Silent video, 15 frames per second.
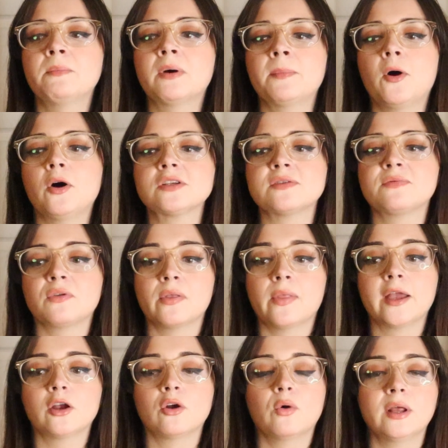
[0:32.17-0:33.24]
but I'm also feeling
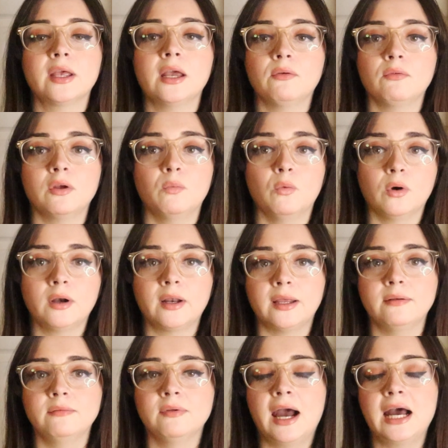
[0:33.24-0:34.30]
like you're going to get
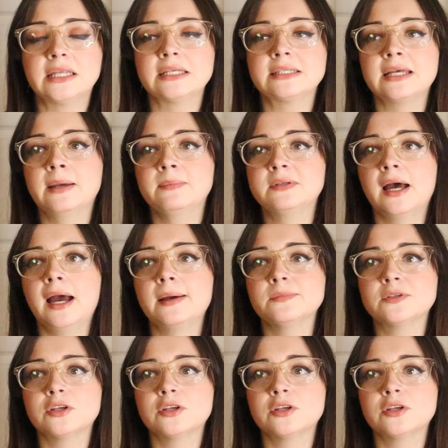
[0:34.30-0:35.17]
rewarded at the same time.